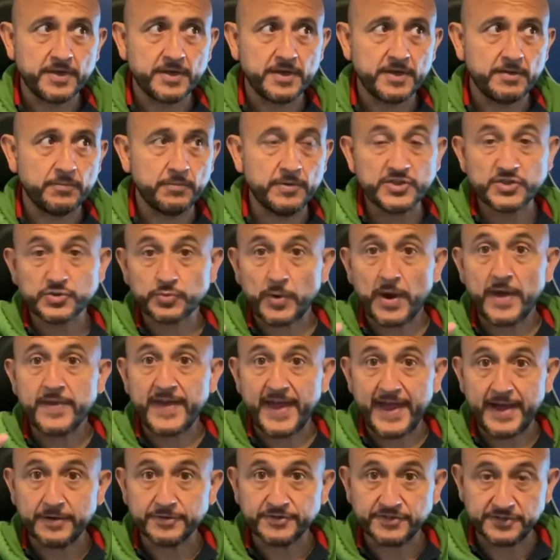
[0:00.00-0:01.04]
which way the
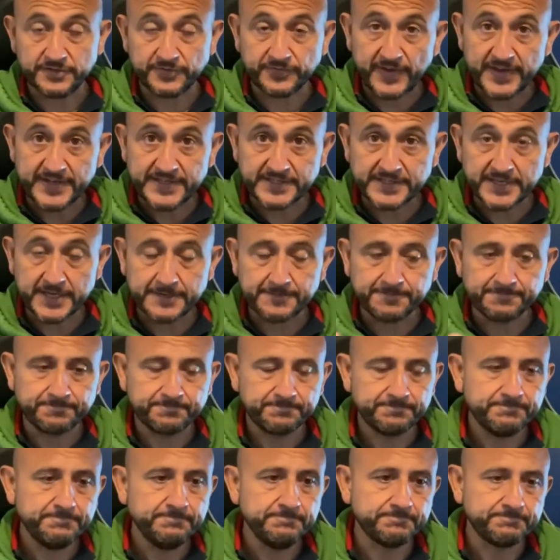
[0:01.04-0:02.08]
house is facing,
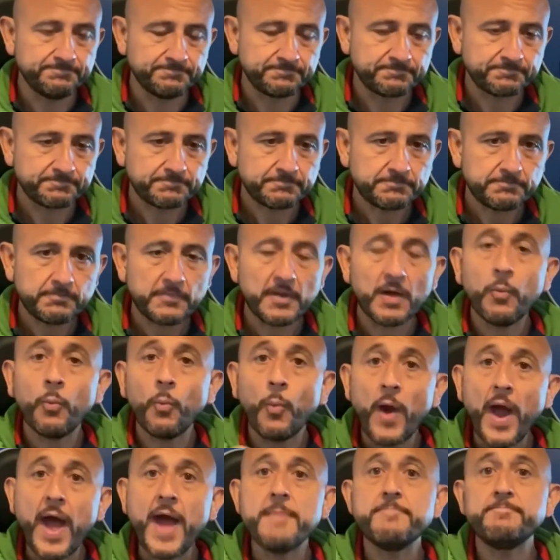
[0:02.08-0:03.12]

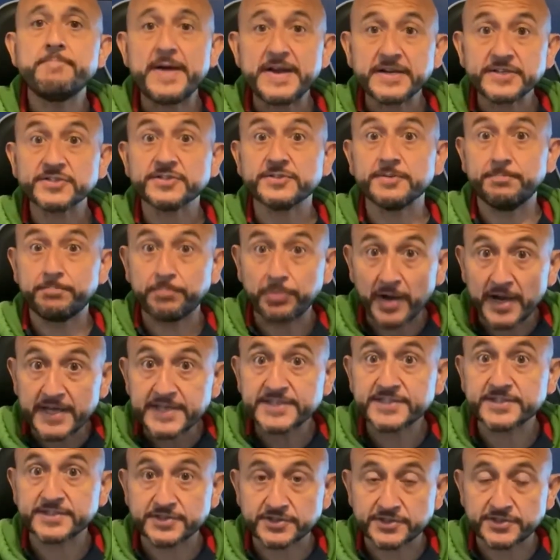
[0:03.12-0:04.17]
where best to place
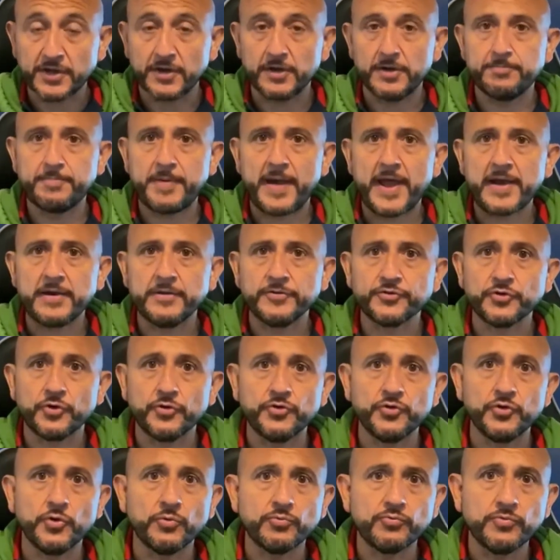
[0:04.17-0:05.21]
the solar panels on
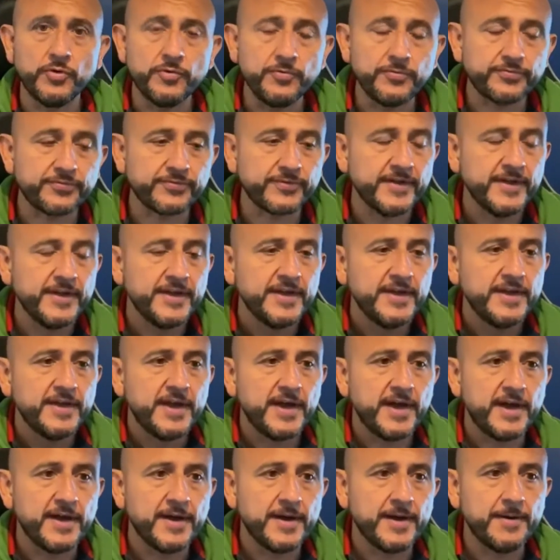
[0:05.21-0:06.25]
your roof,
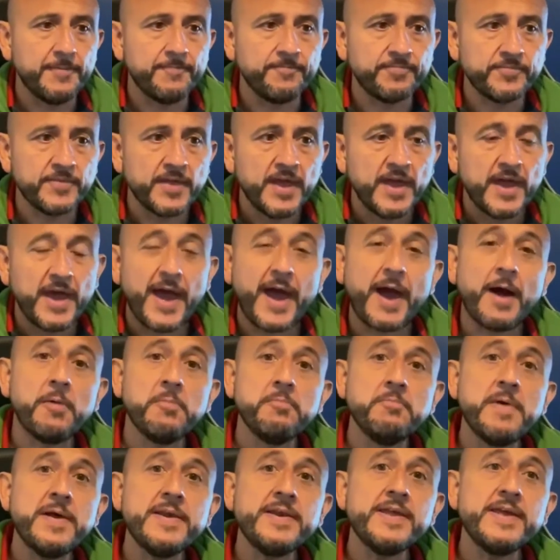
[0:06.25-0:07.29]
how
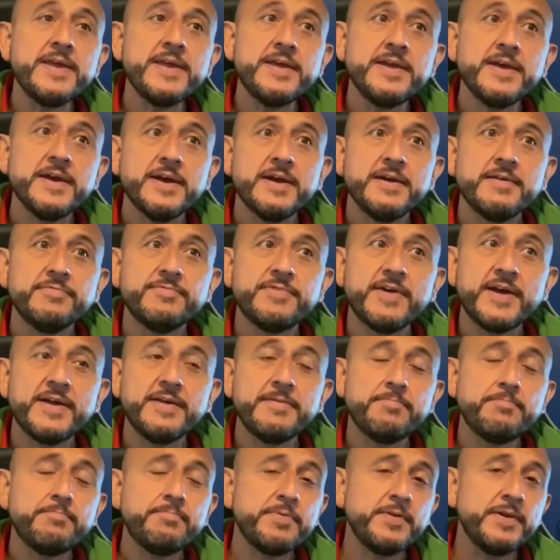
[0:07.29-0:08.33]
many they
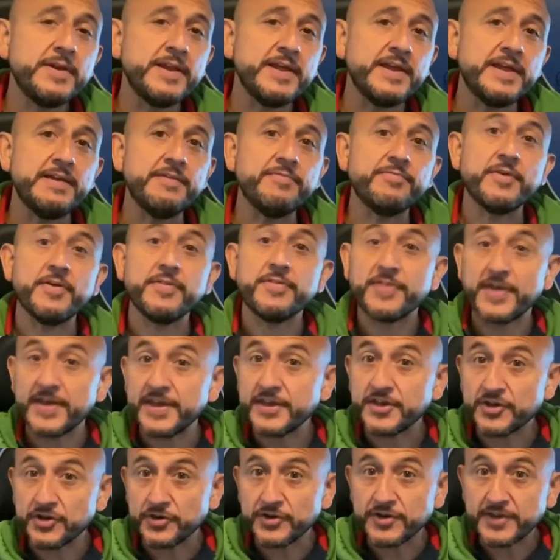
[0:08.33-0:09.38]
believe that they
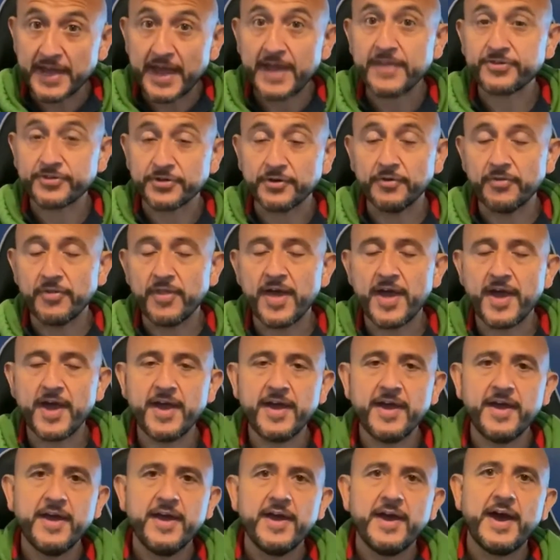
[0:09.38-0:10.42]
could get on there,
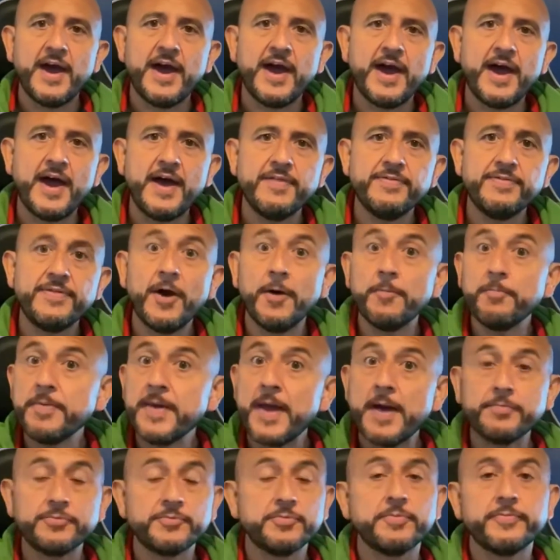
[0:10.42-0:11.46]
and they'll be
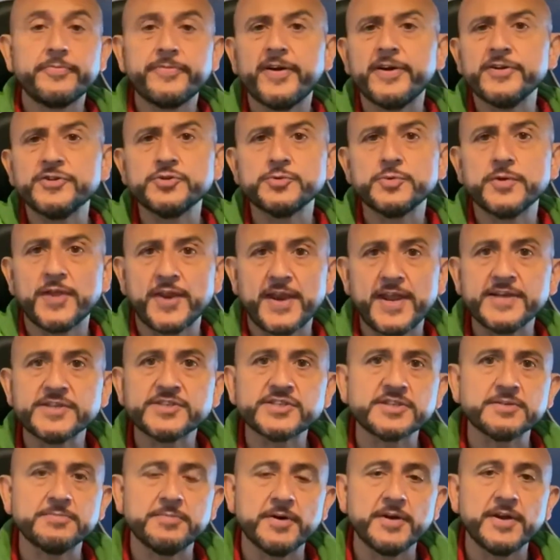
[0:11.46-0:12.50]
able to provide you with an
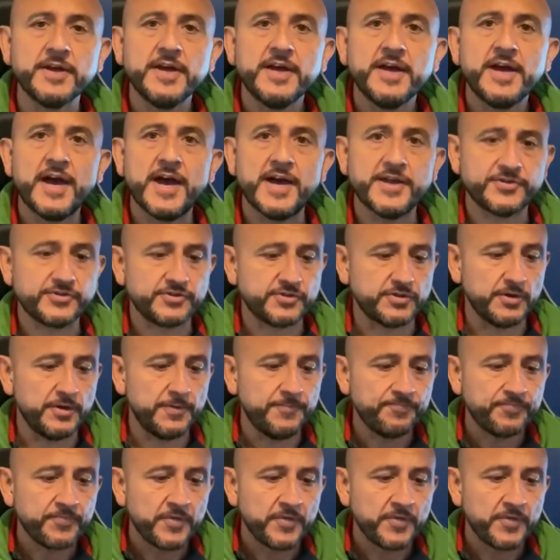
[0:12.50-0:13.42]
estimate as to,